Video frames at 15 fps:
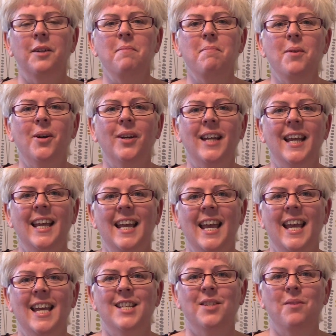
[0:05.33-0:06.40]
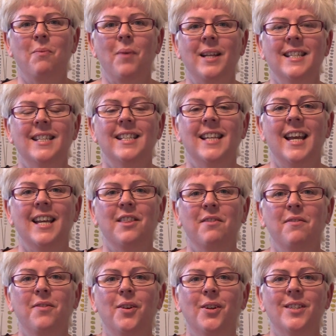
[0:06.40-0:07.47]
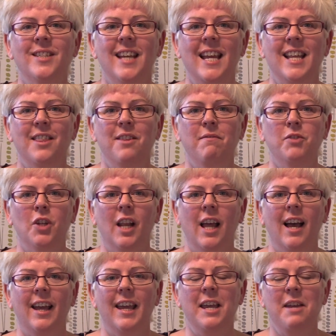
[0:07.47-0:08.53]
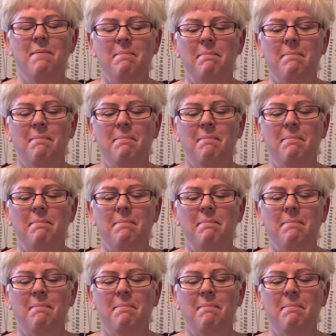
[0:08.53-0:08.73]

Good morning, it's Wednesday the 14th of July.